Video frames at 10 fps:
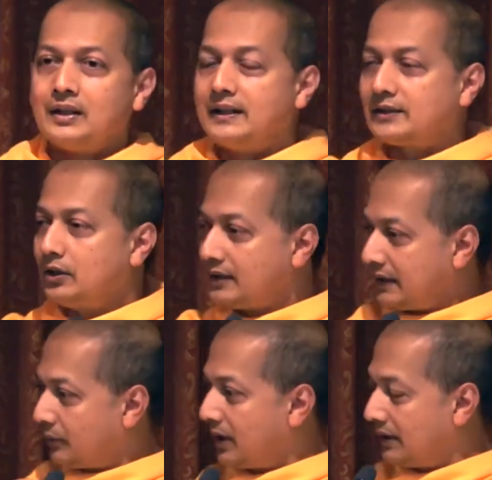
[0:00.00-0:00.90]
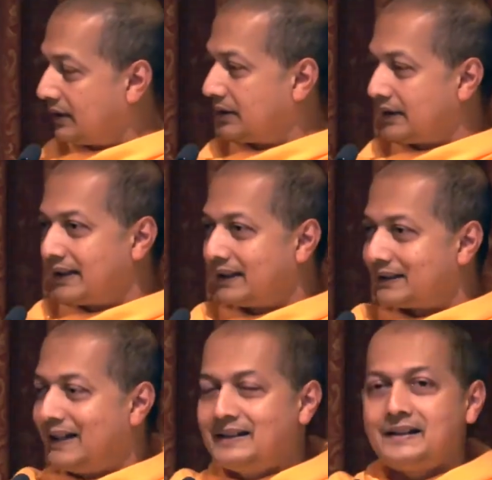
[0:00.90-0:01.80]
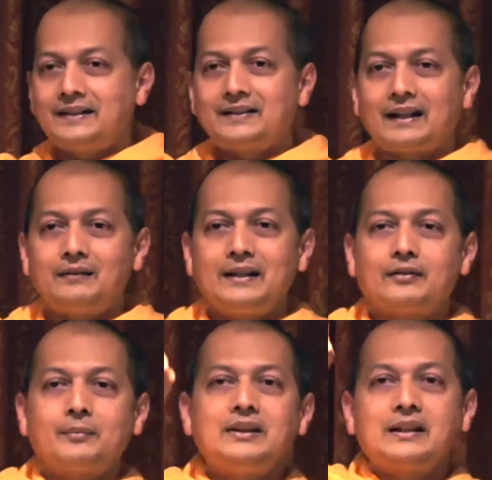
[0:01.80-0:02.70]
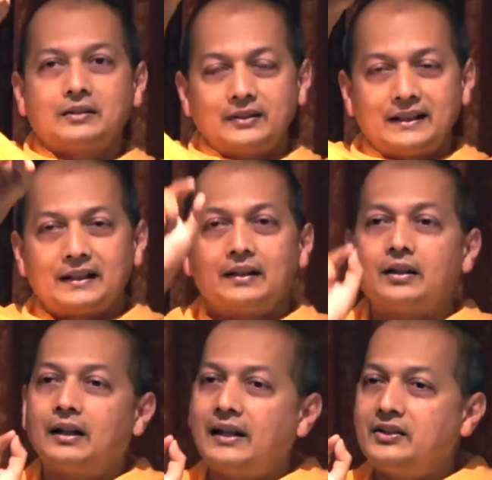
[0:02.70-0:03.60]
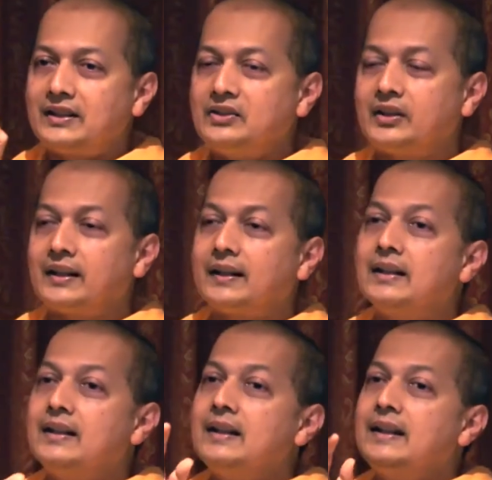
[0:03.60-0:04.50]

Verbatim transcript: It's not that one uh, uh entity is traveling from here to there unchangingly.